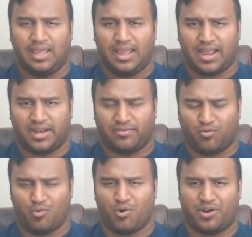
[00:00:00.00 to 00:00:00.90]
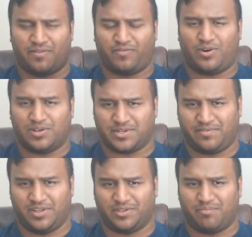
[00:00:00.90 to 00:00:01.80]
And if a warrior falls on a
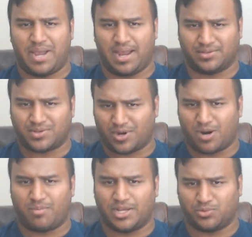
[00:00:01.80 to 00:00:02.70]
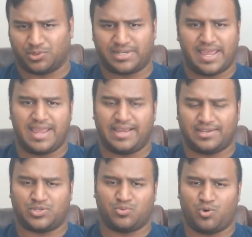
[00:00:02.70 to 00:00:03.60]
field of battle, his comrades will take his
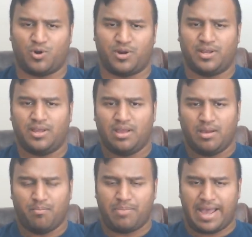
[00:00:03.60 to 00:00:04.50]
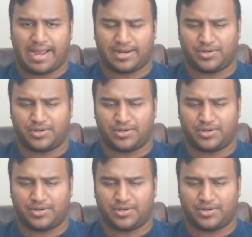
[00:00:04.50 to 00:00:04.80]
sword back